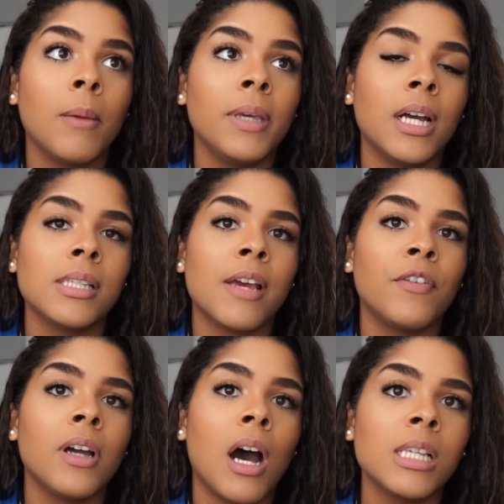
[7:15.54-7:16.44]
because
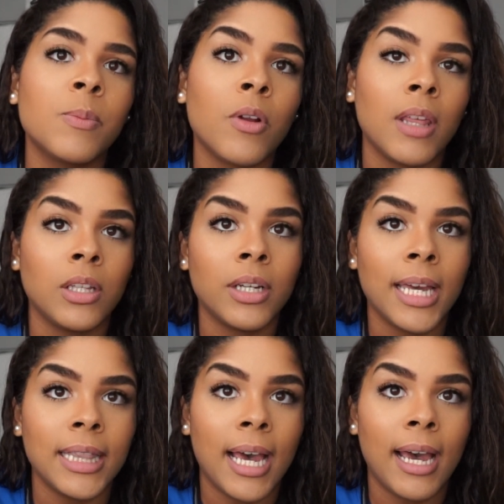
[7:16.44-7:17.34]
every hospital, they look
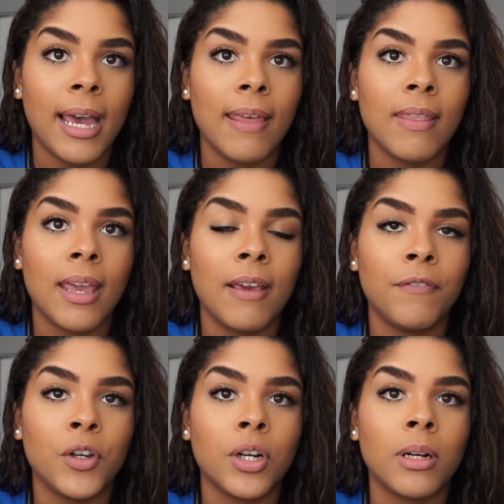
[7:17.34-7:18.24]
at that, and
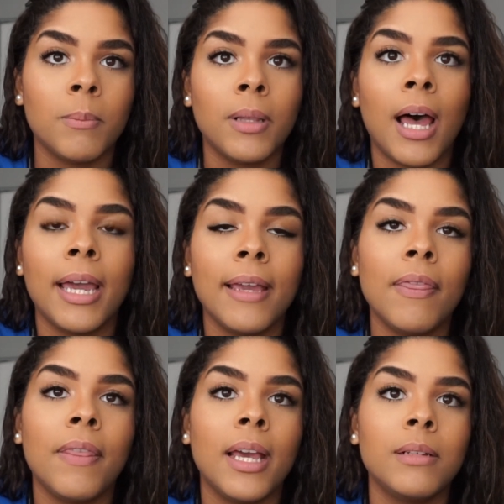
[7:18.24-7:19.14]
if you're
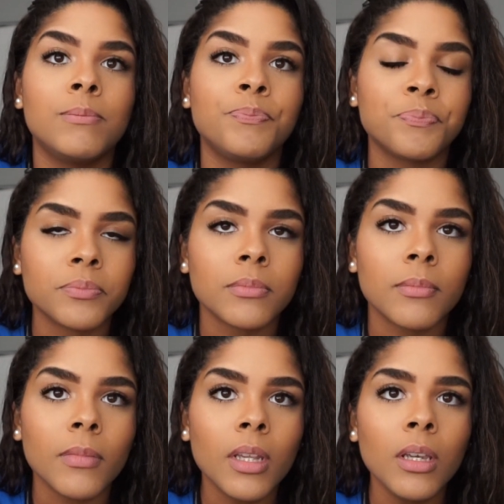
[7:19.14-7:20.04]
compliant, then
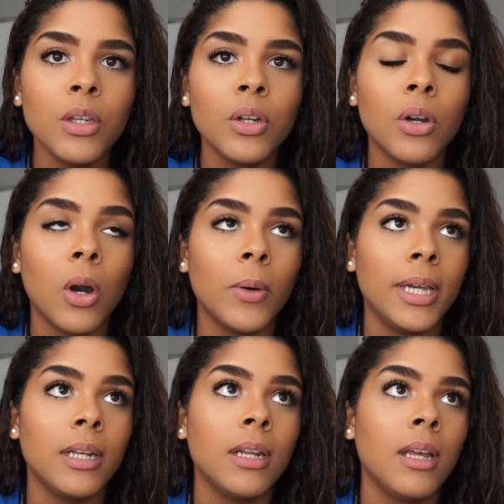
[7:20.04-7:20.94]
you can go
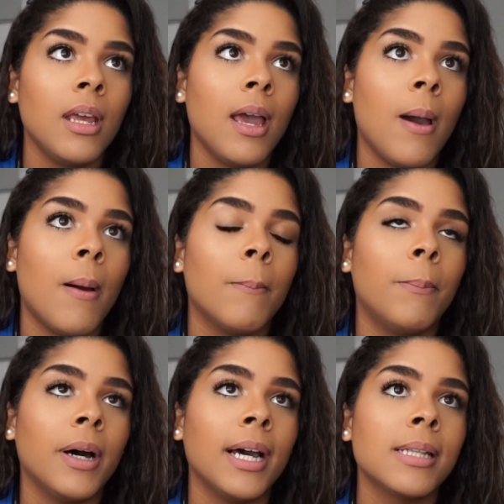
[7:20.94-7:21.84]
in.
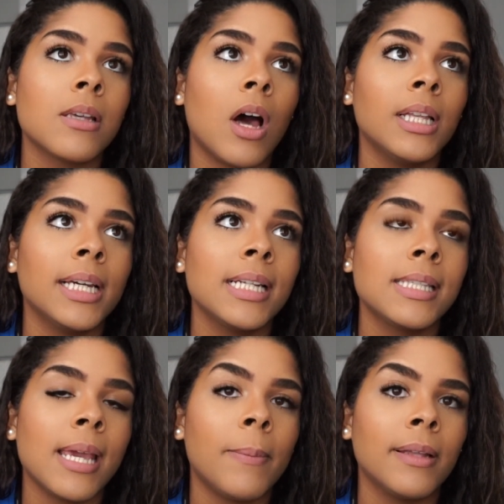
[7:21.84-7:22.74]
But all I could
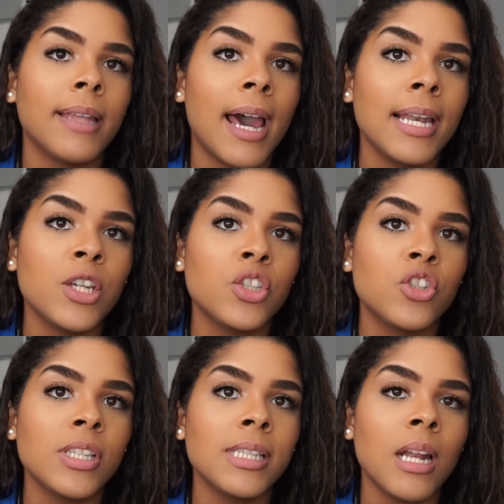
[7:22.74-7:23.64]
say about that is
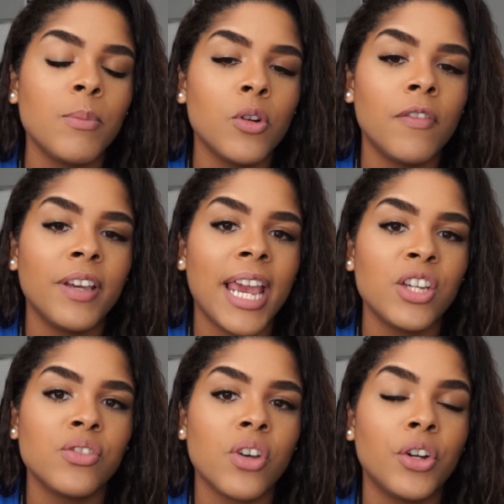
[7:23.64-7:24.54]
just set up
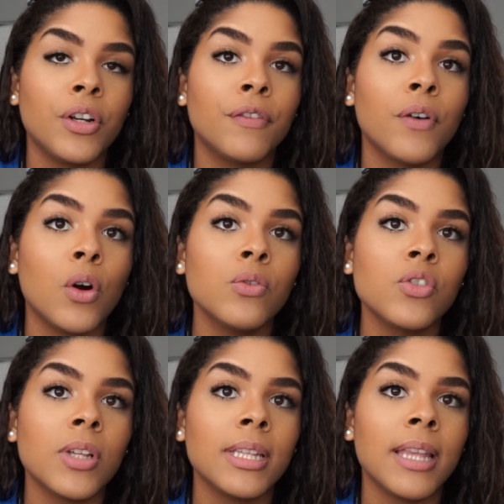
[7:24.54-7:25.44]
notifications on your phone
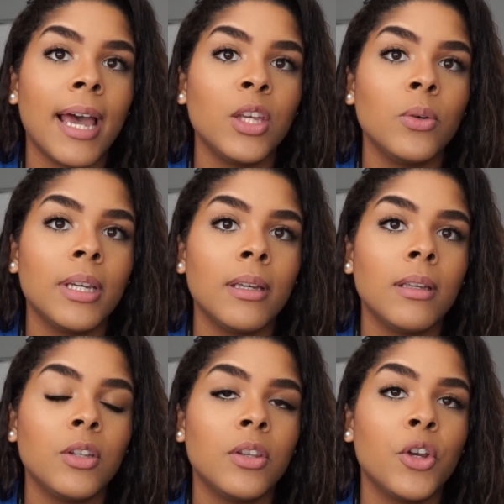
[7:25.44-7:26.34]
so that
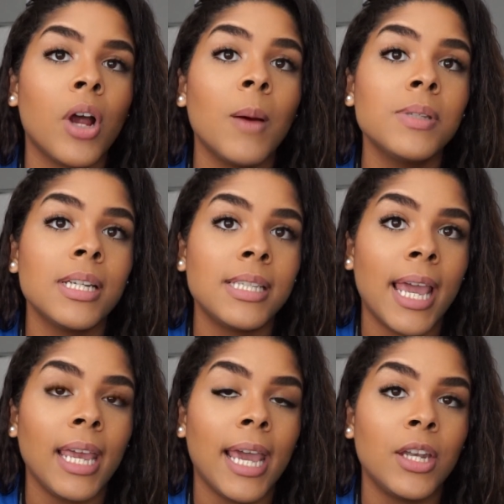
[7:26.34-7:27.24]
you're up to
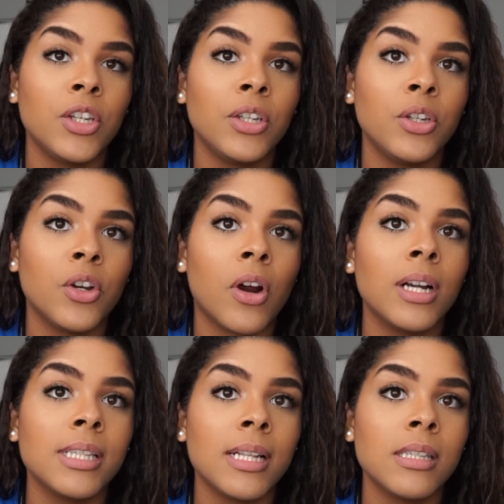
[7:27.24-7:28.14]
date and you're
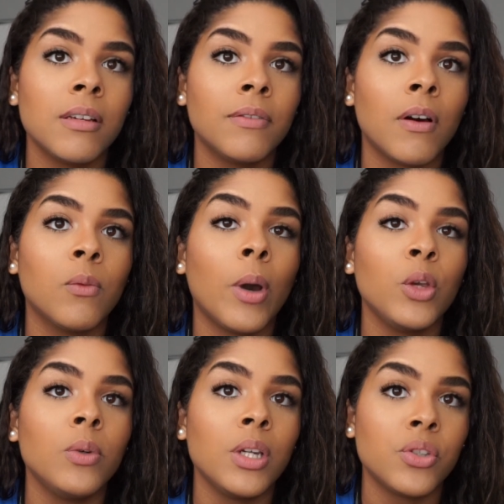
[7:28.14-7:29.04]
attentive of
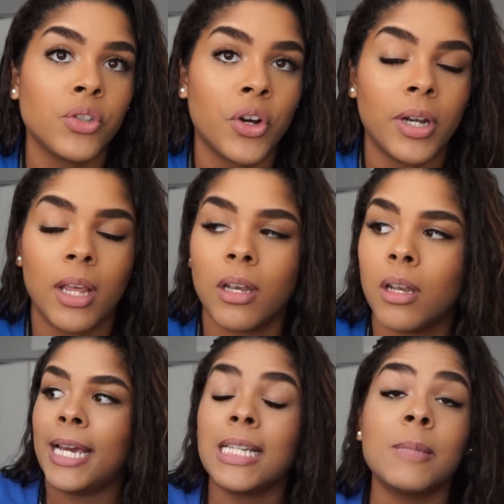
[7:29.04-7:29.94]
what you need to turn
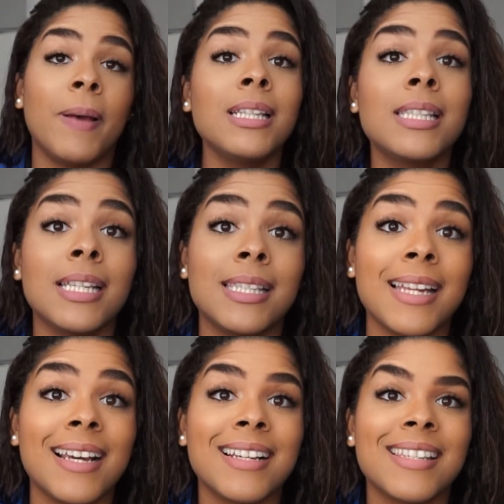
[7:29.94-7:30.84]
in. Expenses
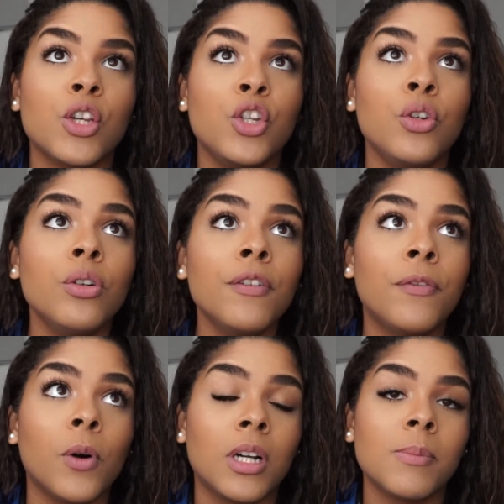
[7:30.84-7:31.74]
next.
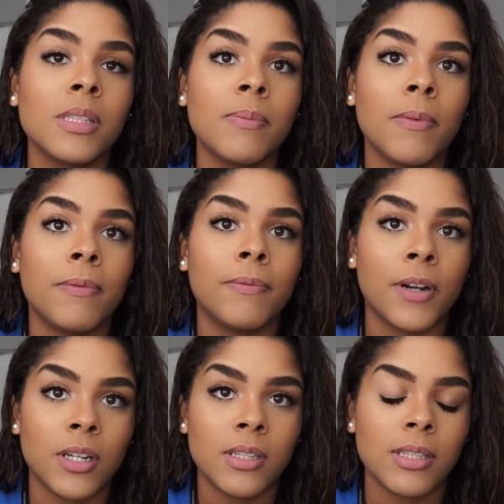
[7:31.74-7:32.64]
Uniforms
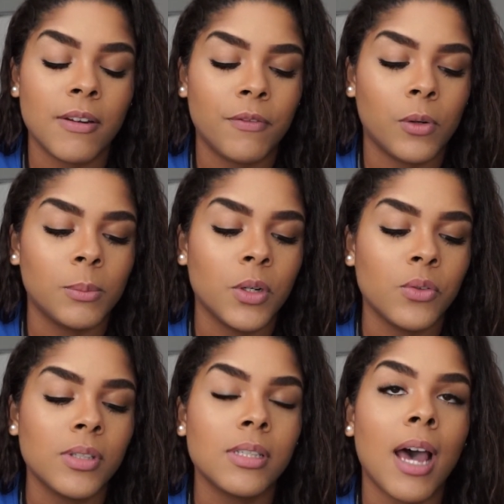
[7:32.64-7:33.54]
first and
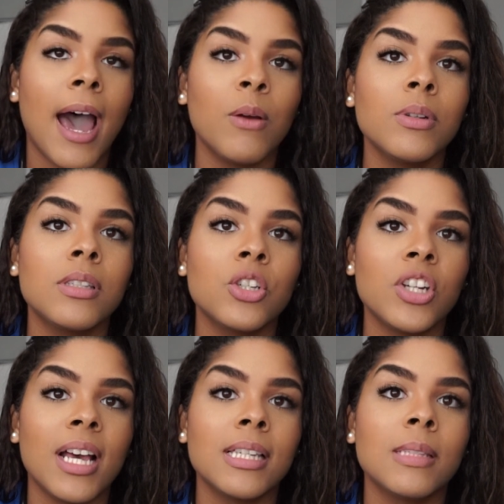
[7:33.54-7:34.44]
foremost. I would
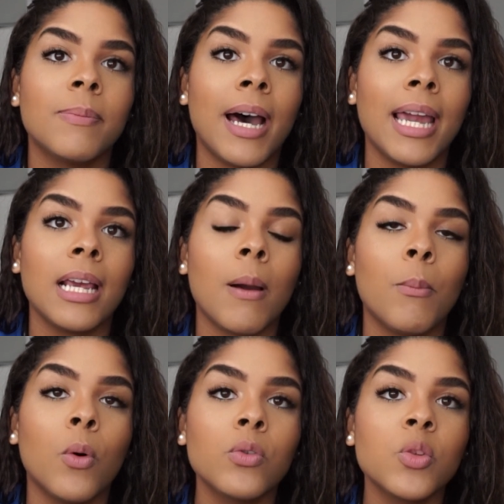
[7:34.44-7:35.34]
suggest buying
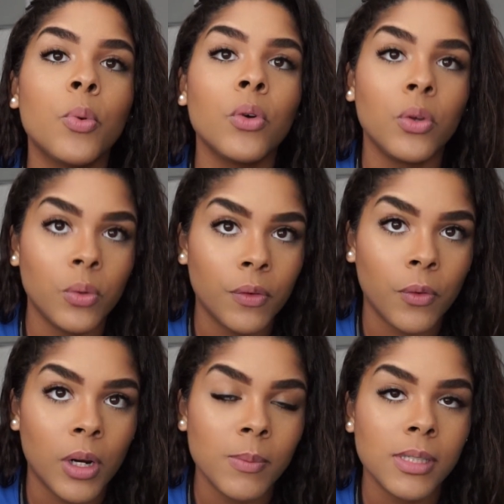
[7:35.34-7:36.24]
multiple
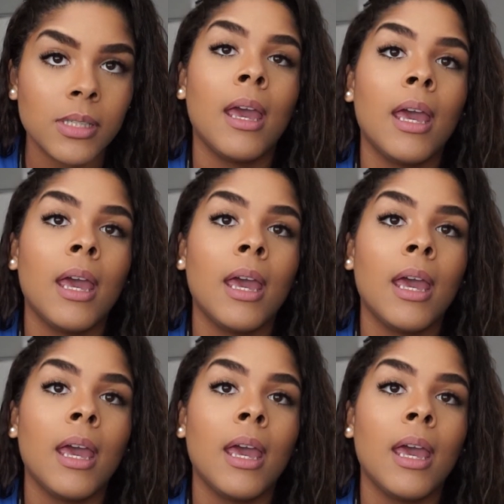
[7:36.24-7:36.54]
uniforms.